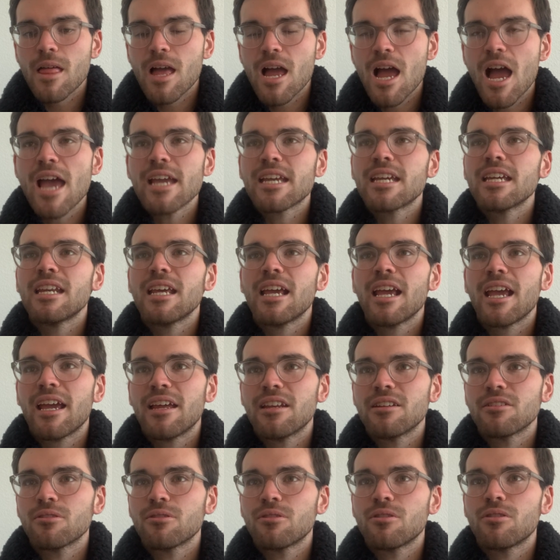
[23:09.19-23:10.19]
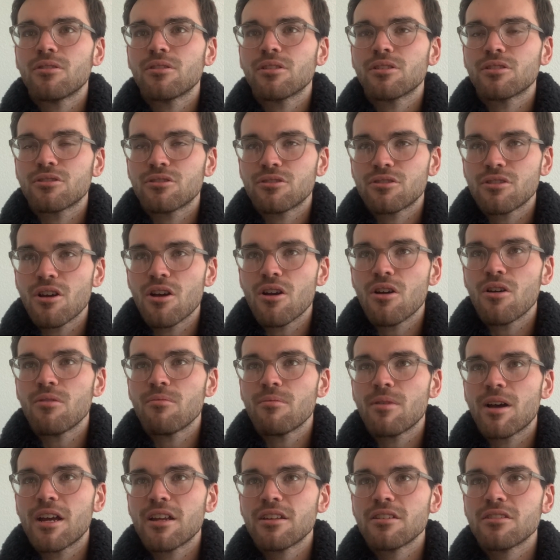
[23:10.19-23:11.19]
I can handle so
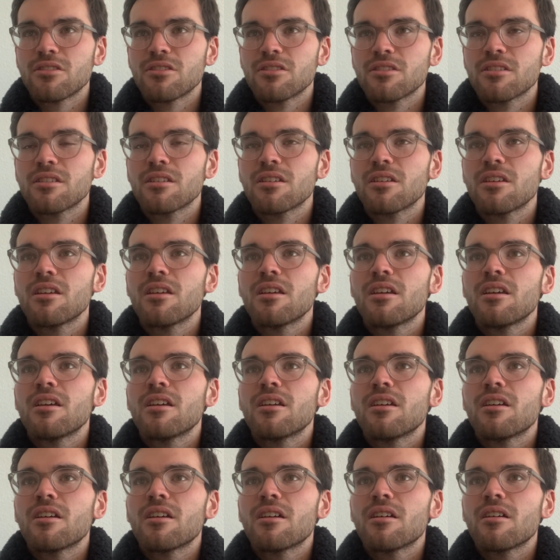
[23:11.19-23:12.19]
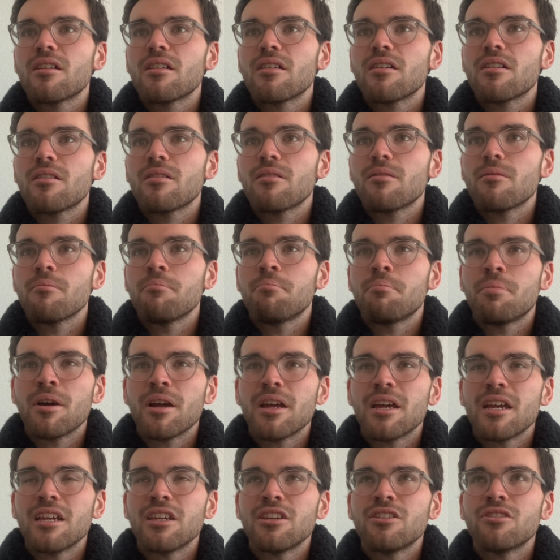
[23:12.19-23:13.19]
much,
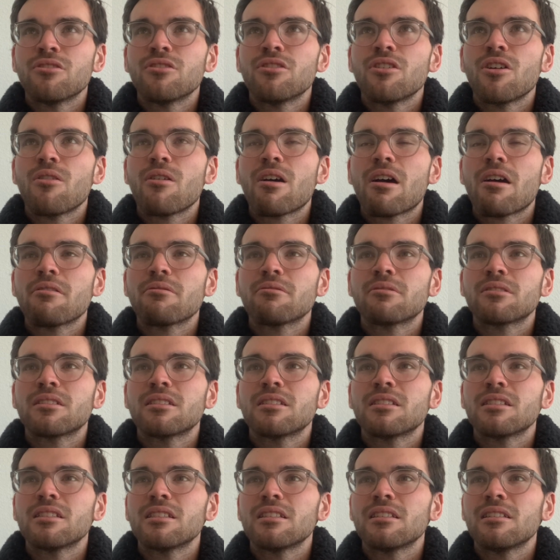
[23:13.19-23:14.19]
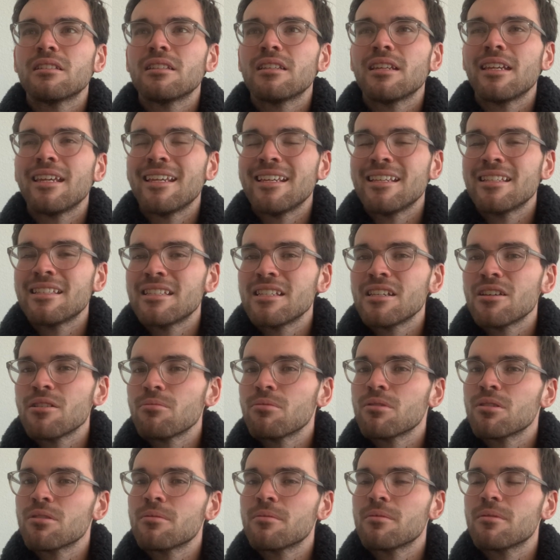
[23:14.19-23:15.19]
but how easy
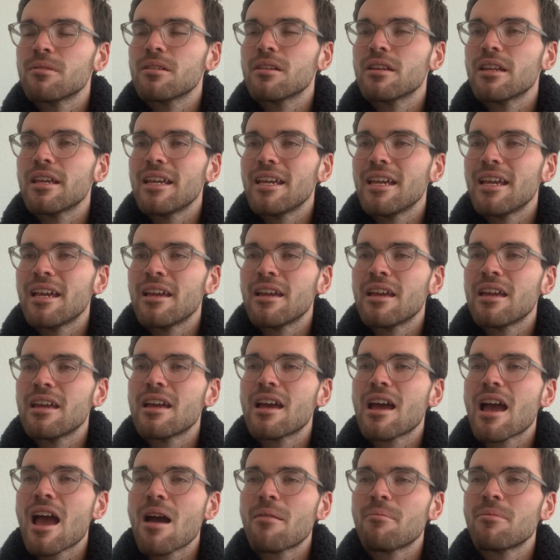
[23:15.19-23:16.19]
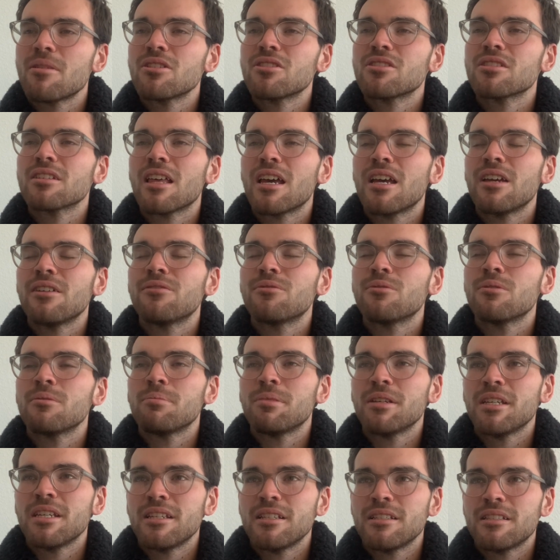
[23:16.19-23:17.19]
how much life would
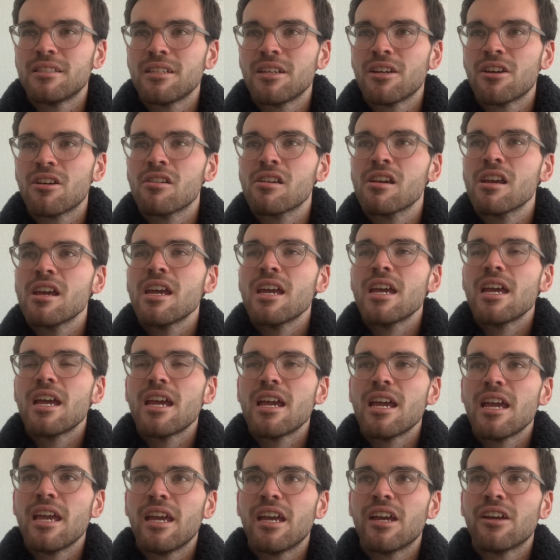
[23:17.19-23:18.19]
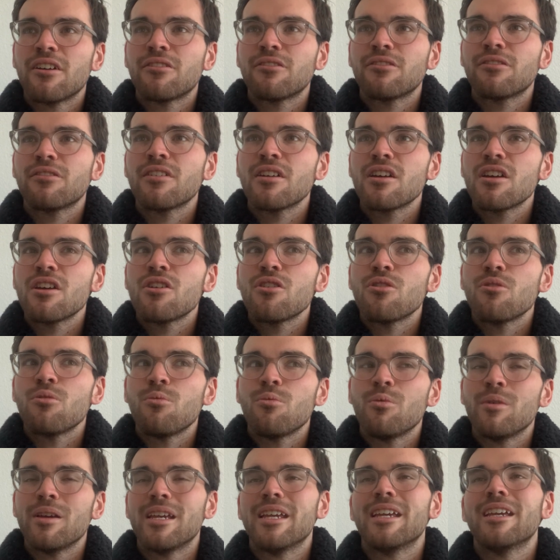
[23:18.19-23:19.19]
be easier if
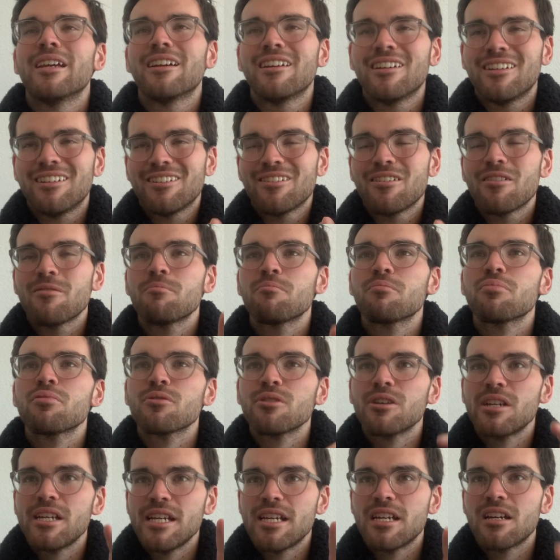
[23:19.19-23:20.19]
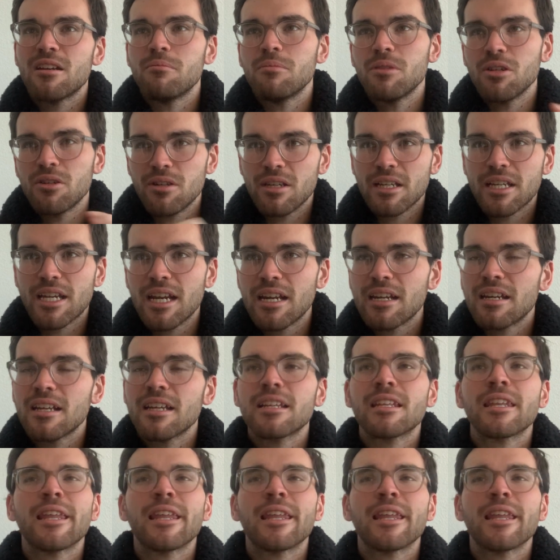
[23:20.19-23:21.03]
we pre-communicated.